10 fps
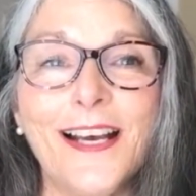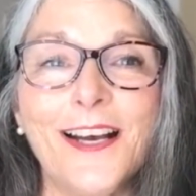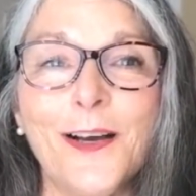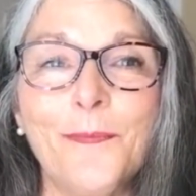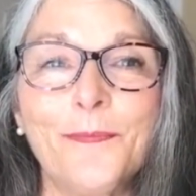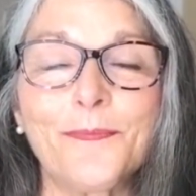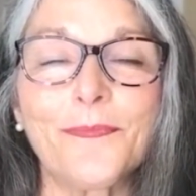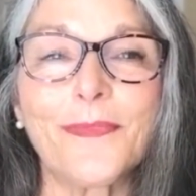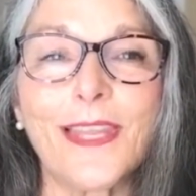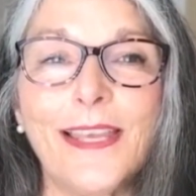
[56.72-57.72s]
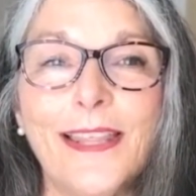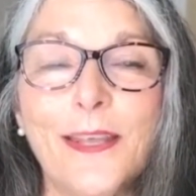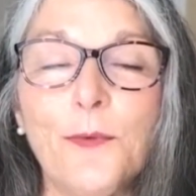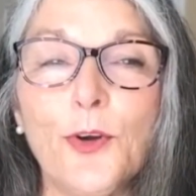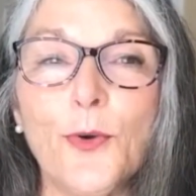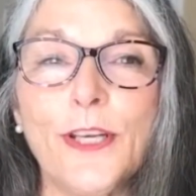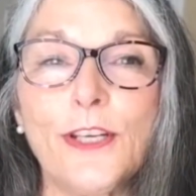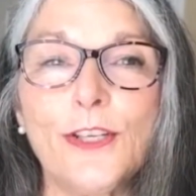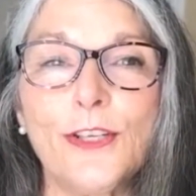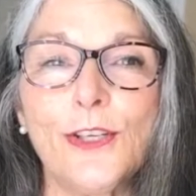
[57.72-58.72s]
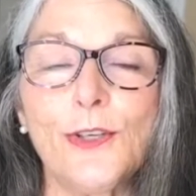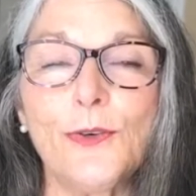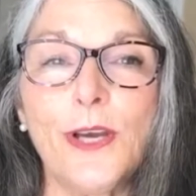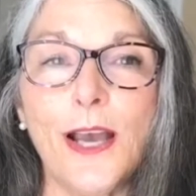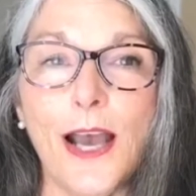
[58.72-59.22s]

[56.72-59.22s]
Um, and then we're going to do